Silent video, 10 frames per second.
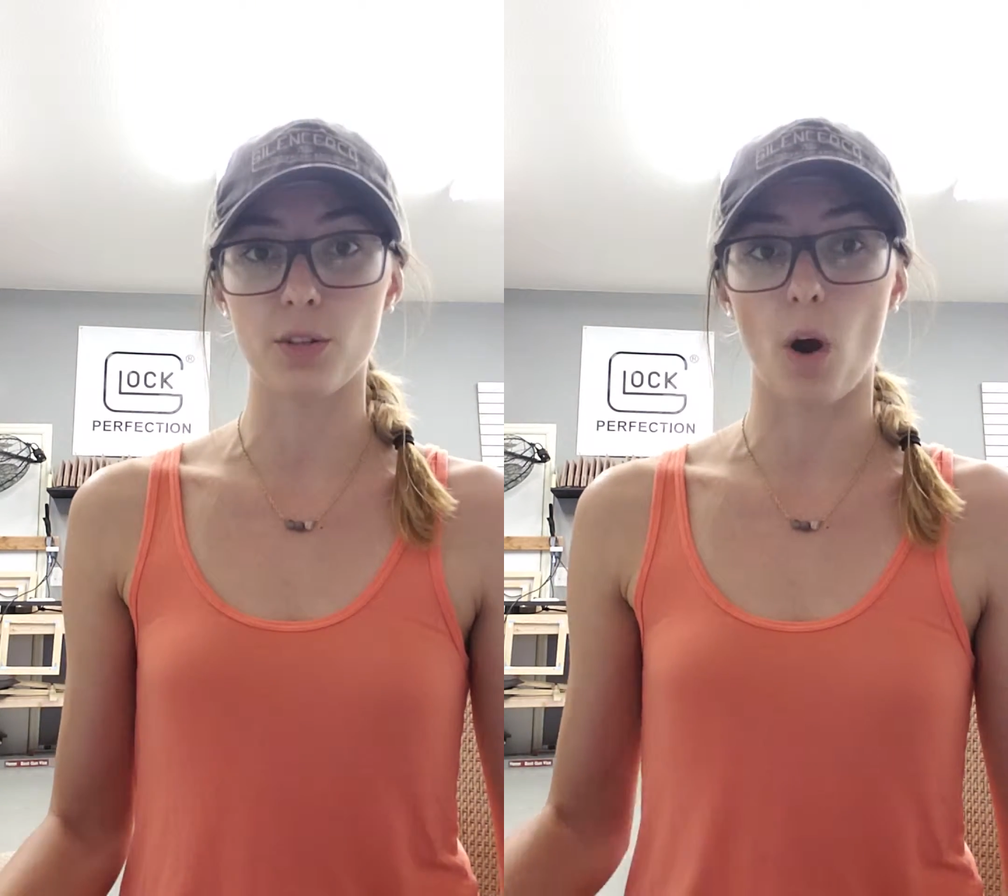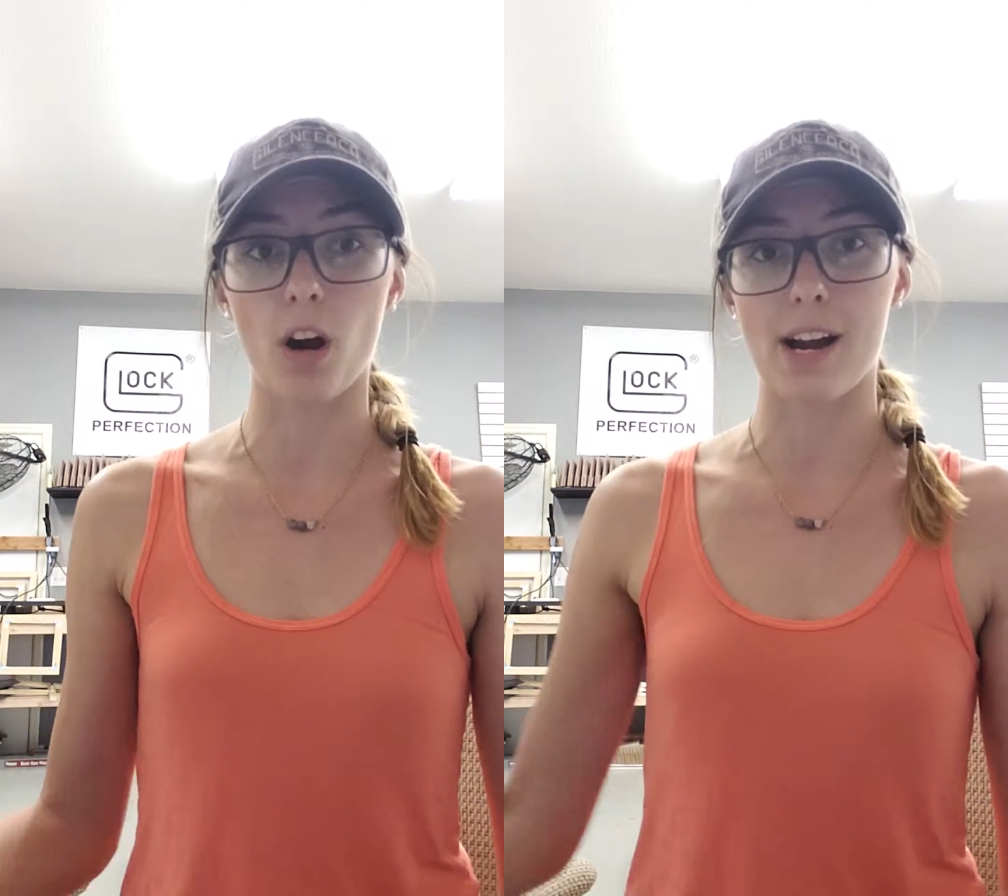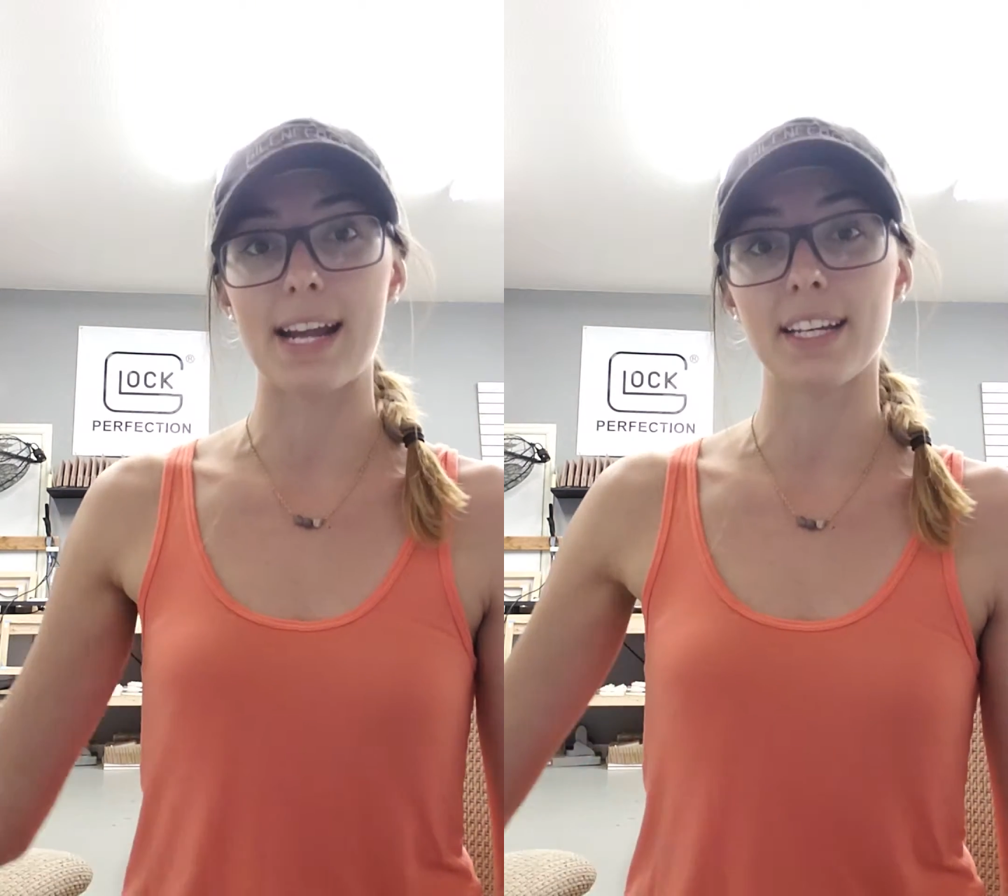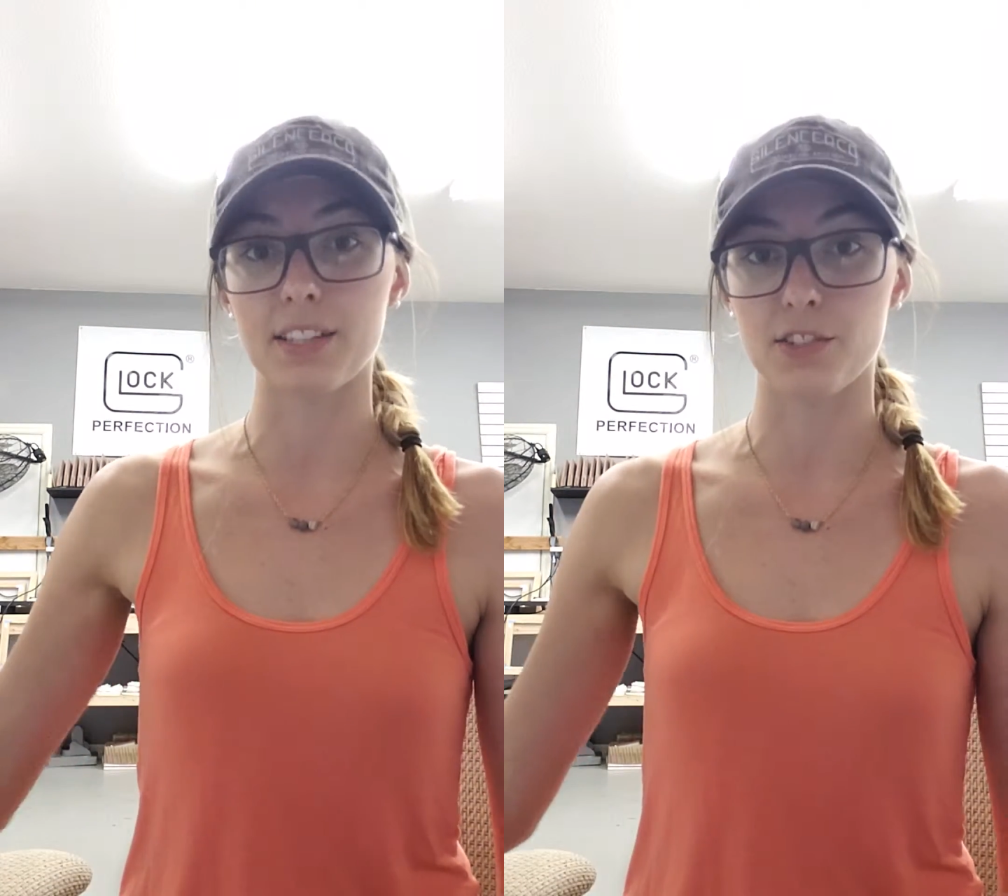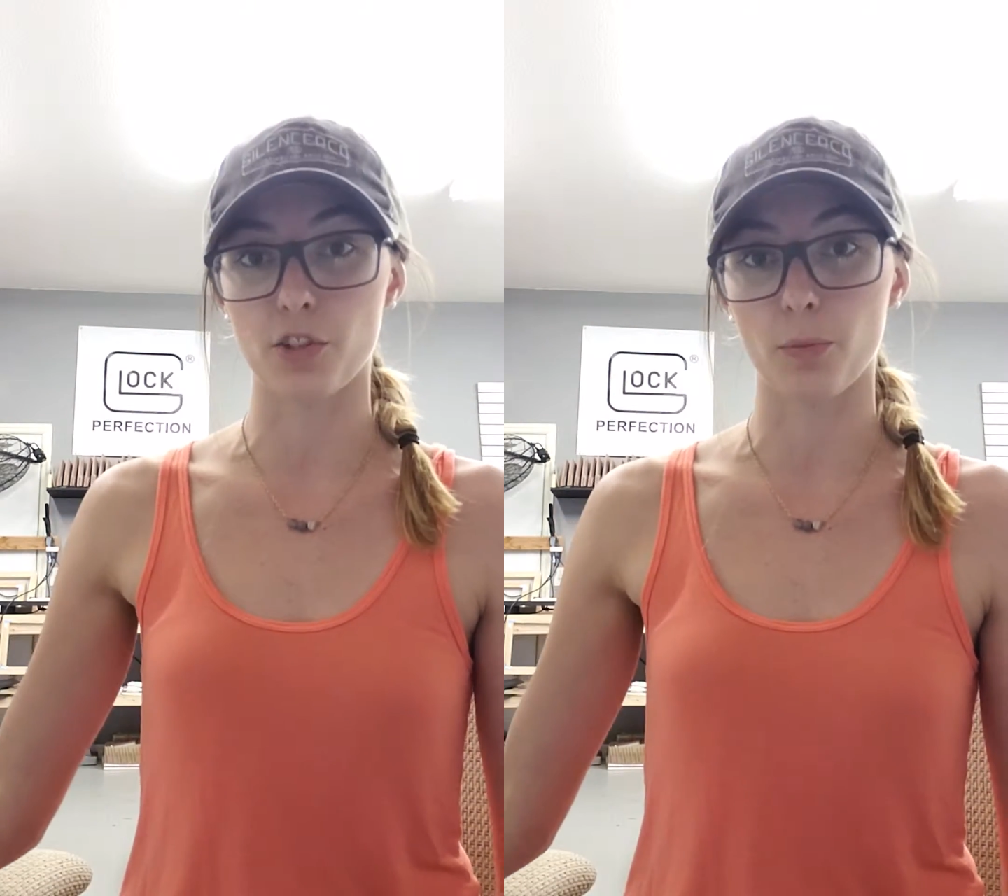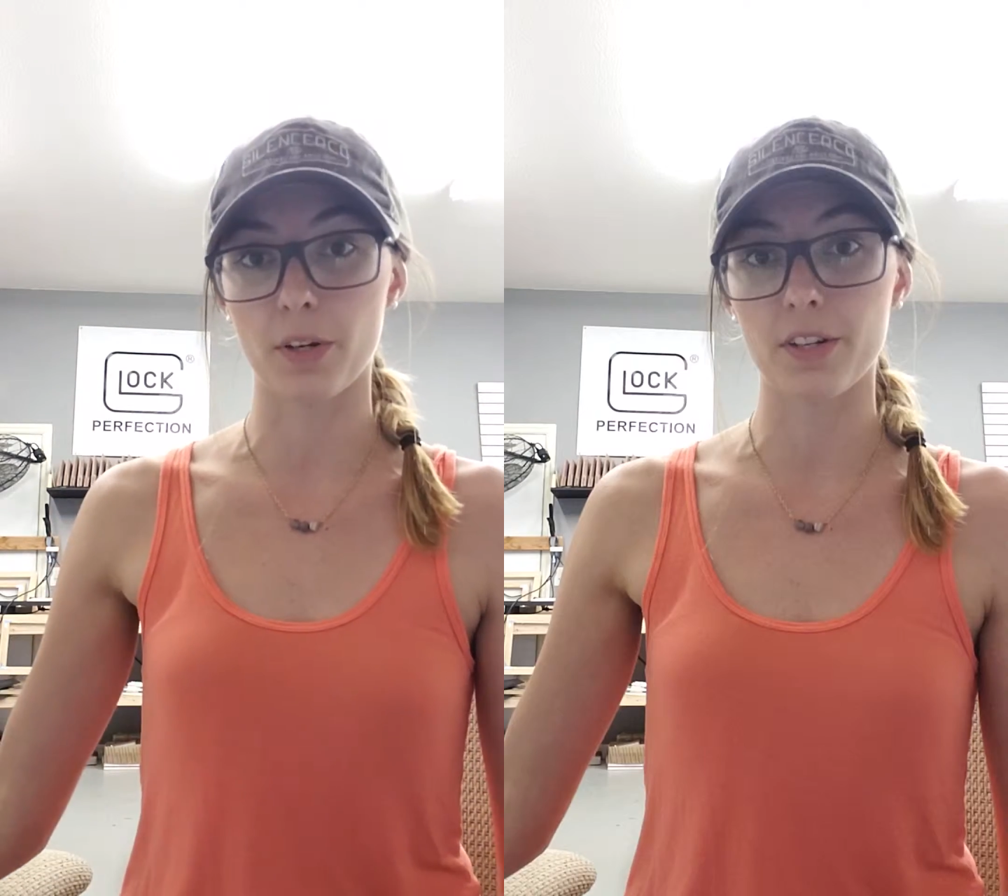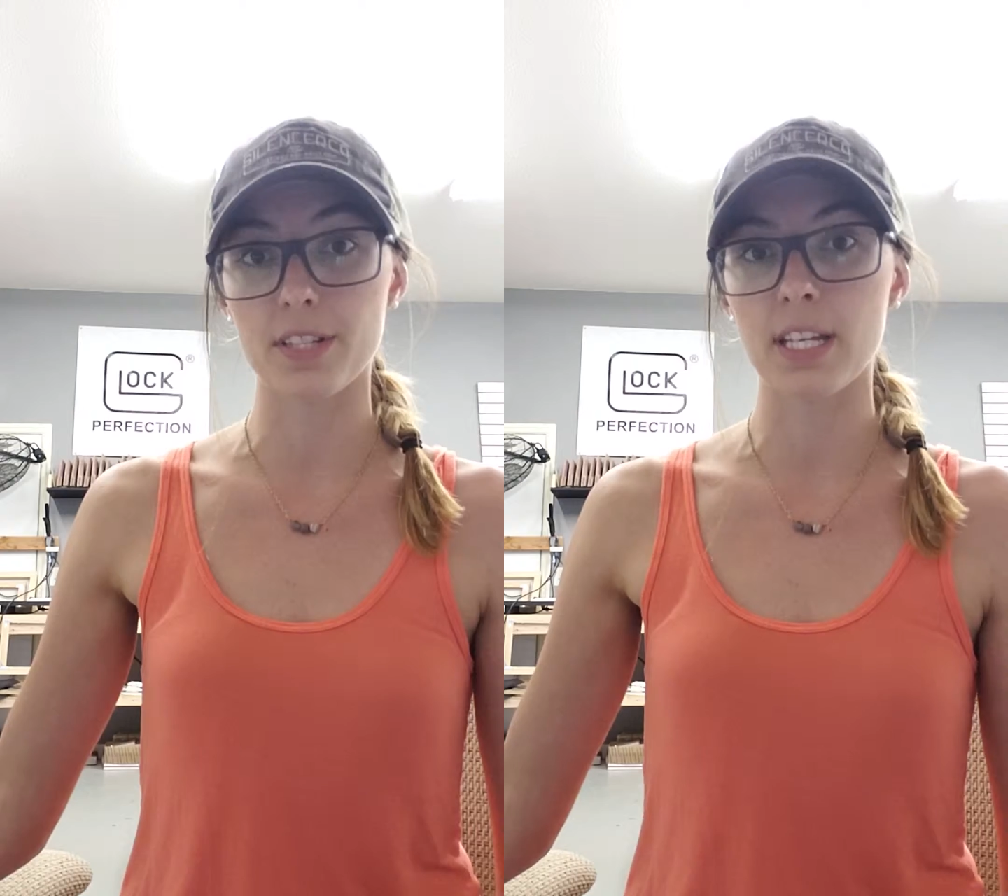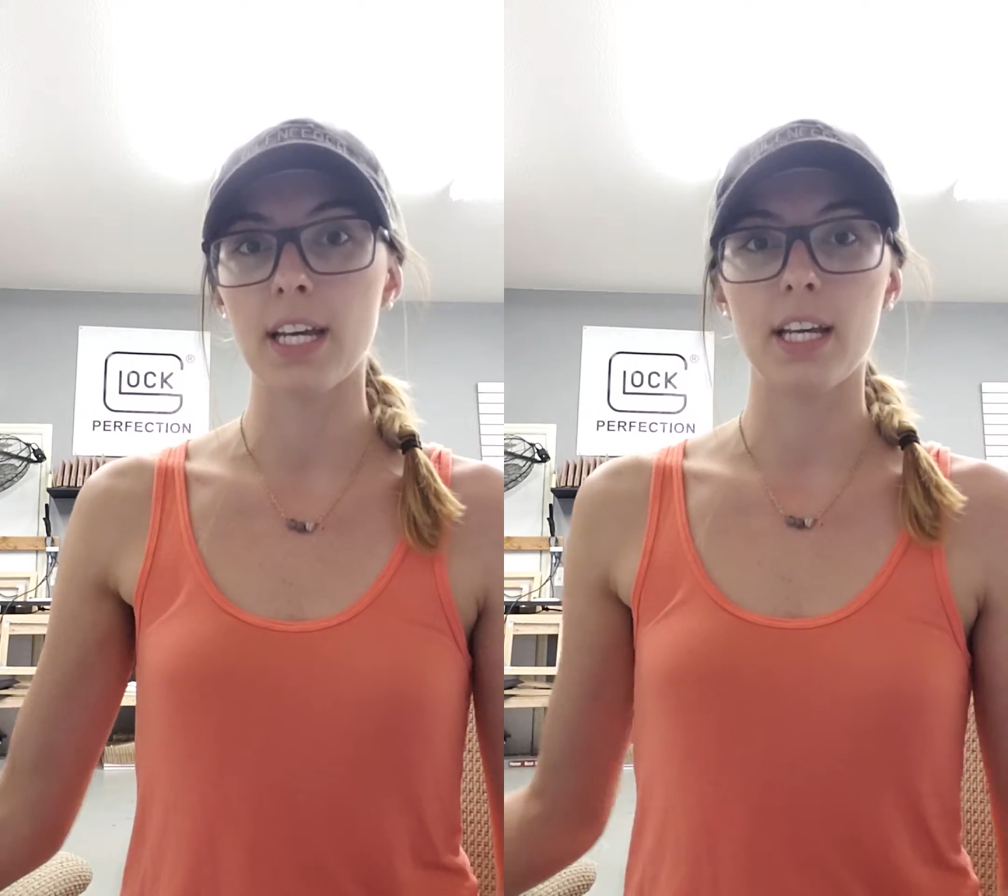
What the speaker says: to our end consumers,